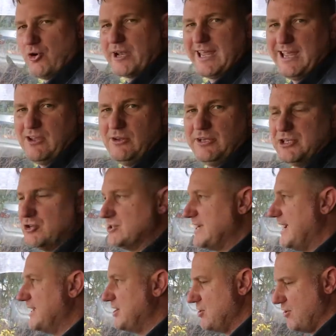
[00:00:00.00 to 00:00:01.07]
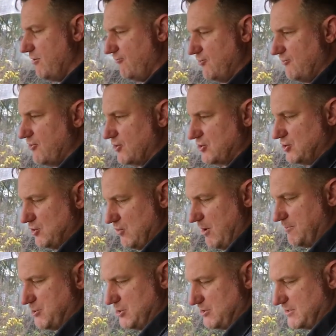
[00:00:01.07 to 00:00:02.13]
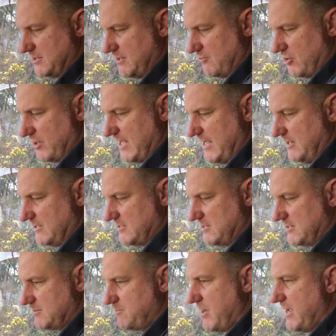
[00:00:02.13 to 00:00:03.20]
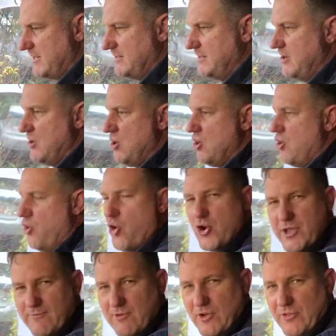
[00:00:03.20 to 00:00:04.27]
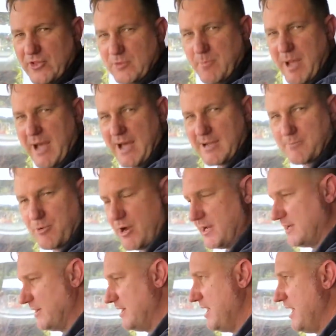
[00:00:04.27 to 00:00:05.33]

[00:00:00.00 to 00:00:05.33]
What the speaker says: on a hill and you're taking off, you've got two options. You've got the hill assist button, or you've got this park brake.